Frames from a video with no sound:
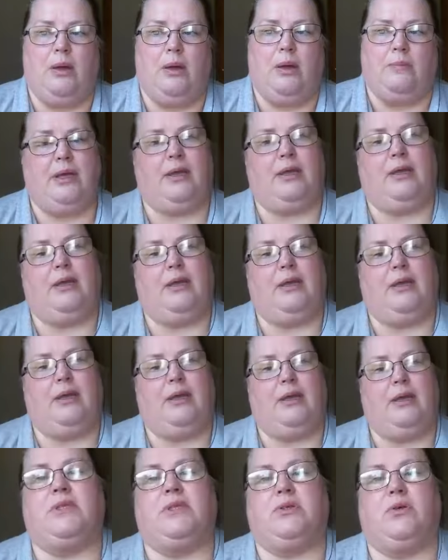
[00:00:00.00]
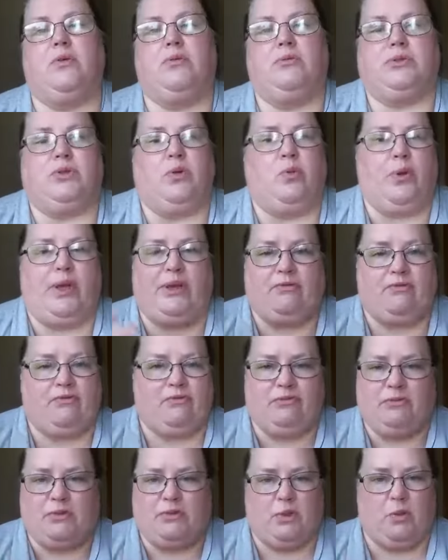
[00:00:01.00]
Don't wait.
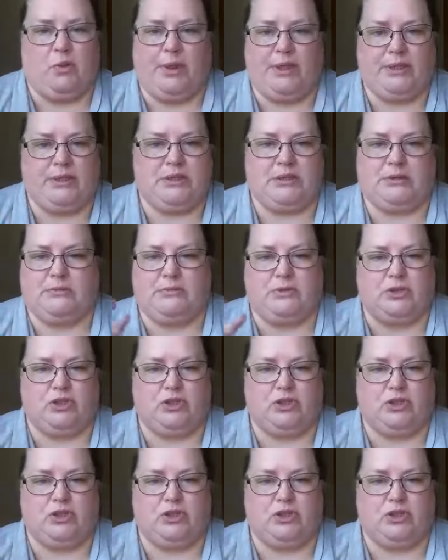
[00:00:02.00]
Don't wait to